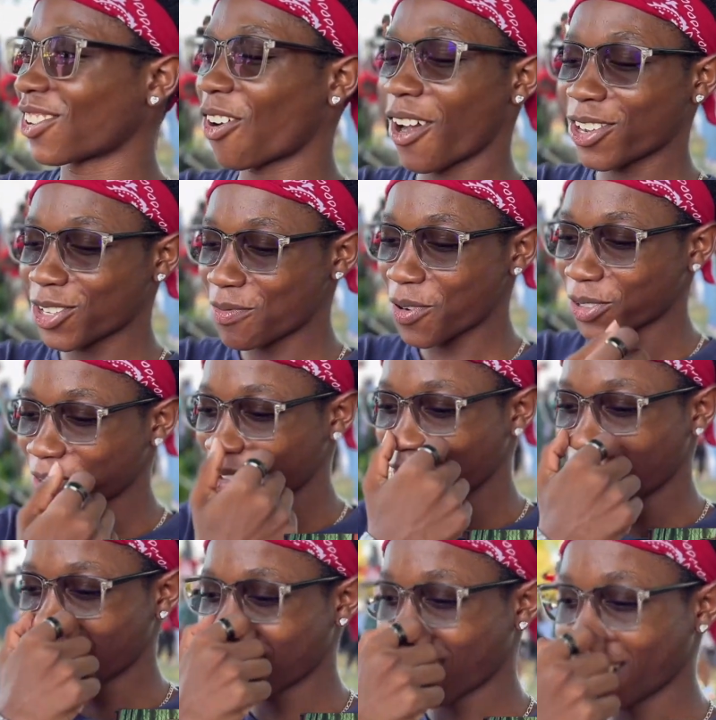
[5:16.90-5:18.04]
Oh, I suppose so.
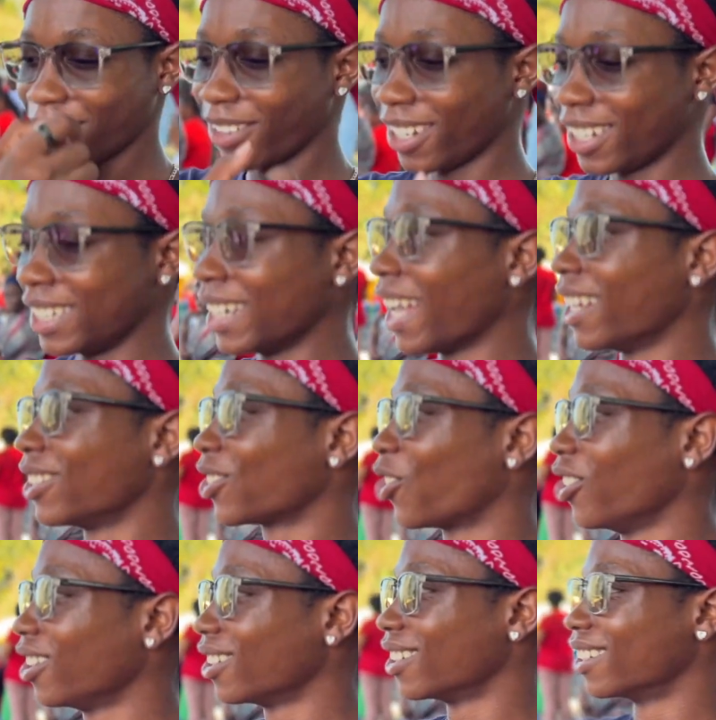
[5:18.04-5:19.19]
I never learned that in
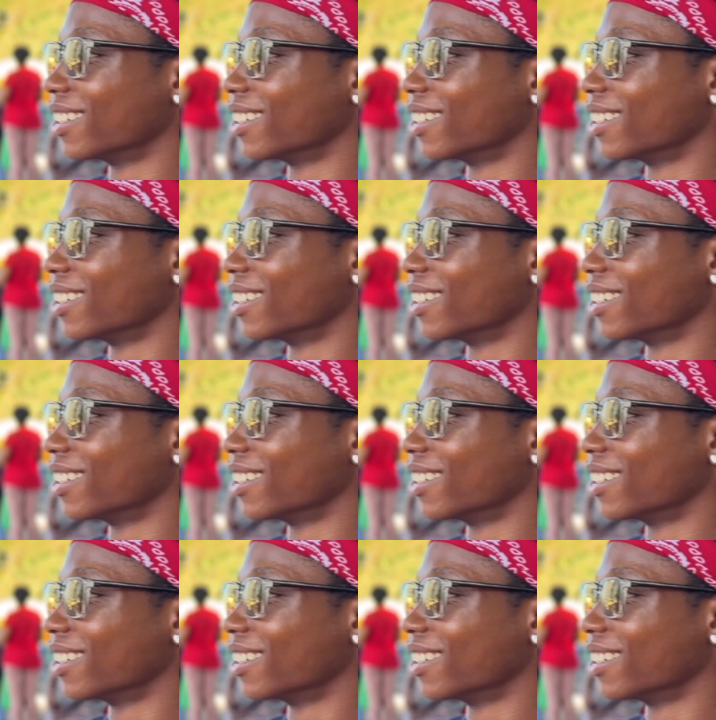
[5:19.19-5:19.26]
school.